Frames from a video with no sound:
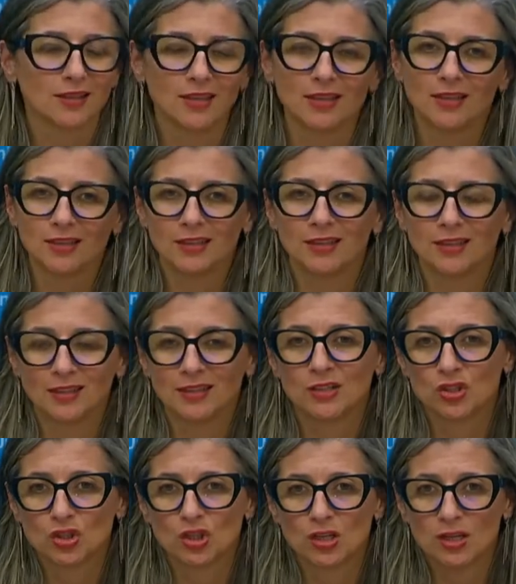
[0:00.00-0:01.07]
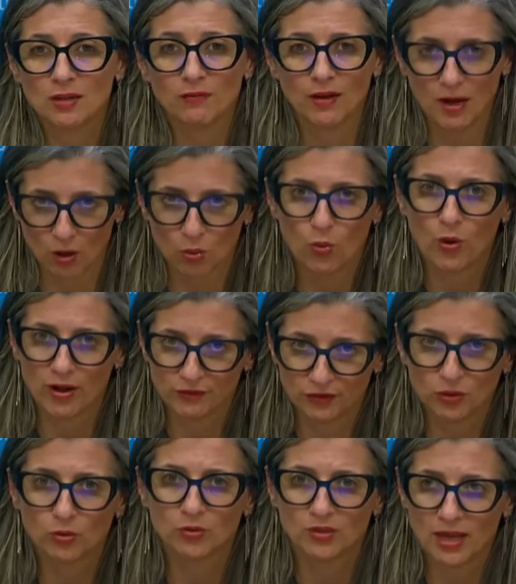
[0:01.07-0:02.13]
in Geneva, who have
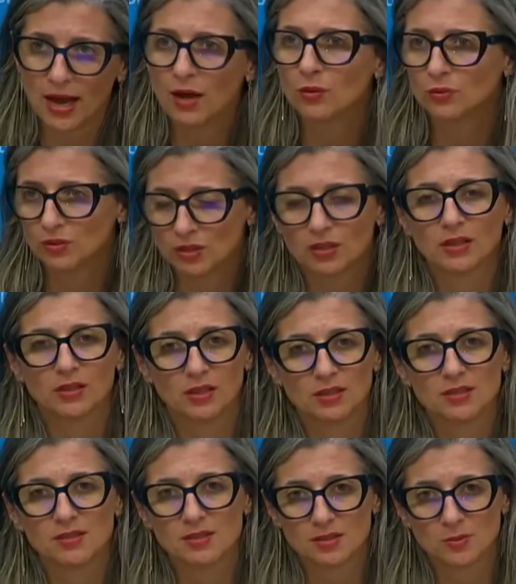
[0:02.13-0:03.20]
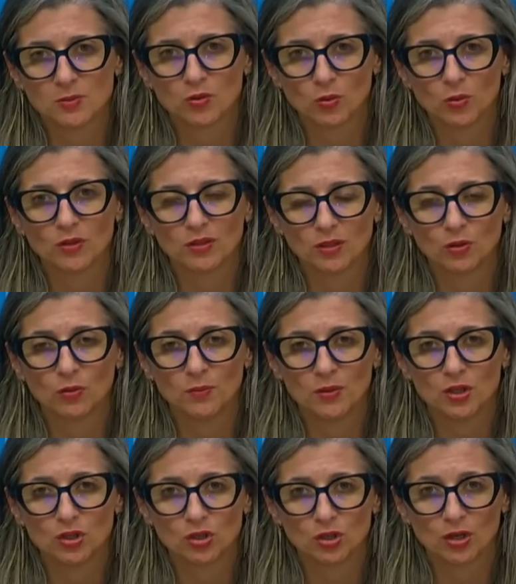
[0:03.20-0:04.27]
toned down their criticism toward the
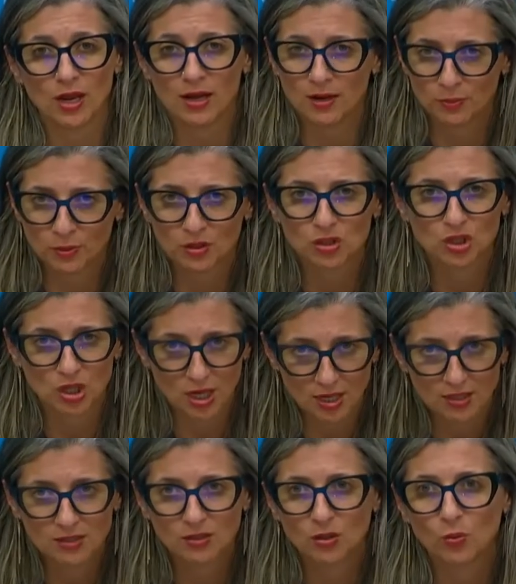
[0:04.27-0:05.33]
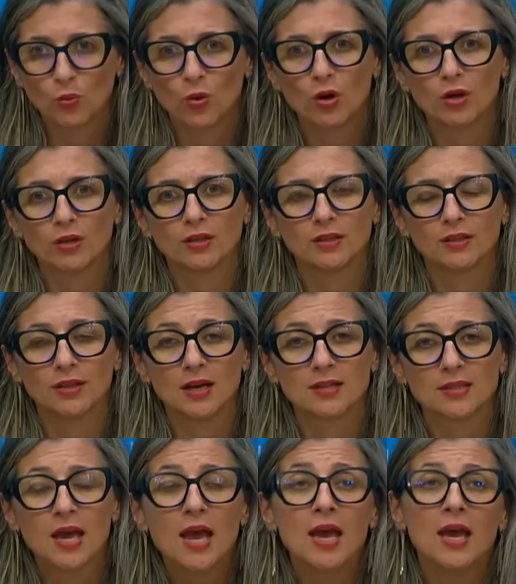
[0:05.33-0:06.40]
Commission and appreciate the work it
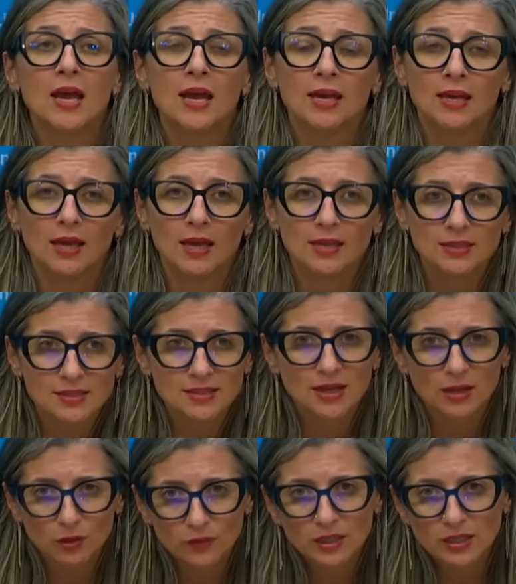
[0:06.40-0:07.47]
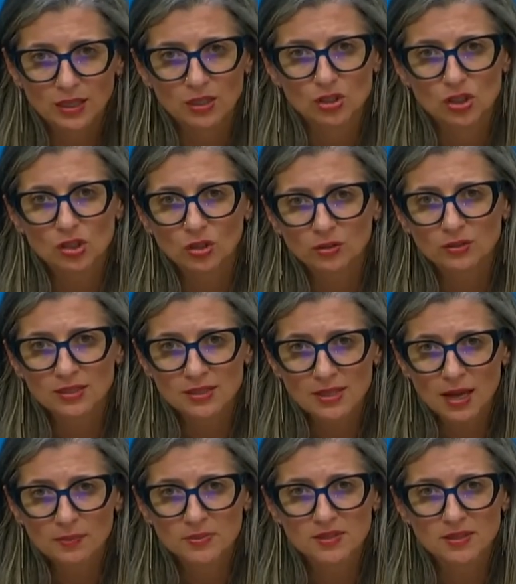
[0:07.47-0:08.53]
does, instead of engaging on the
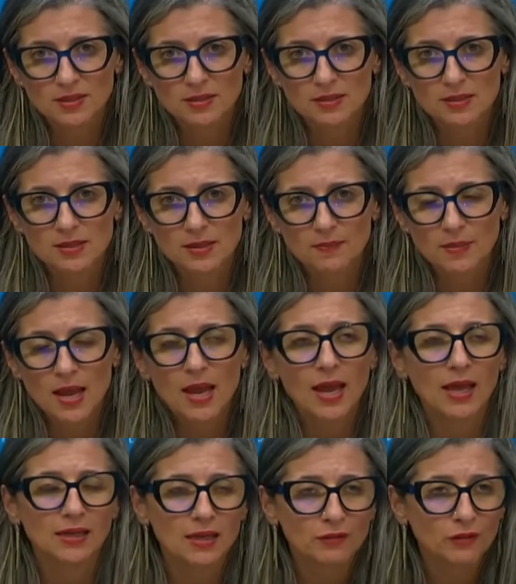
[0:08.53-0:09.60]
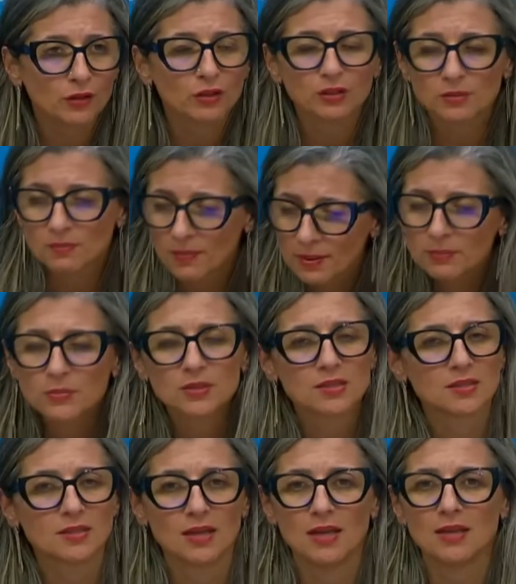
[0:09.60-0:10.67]
substance. And I've heard member
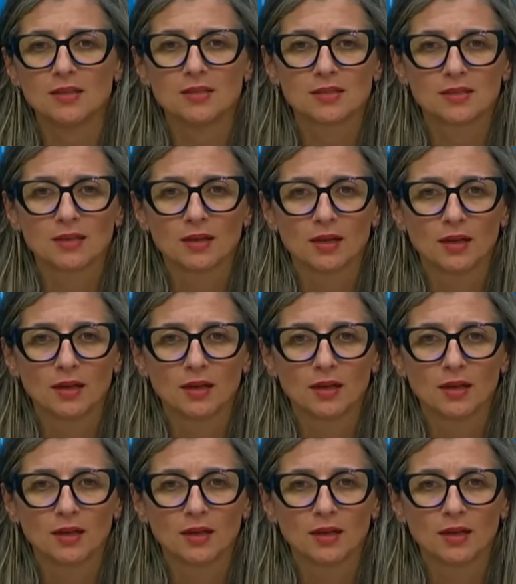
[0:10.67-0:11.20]
states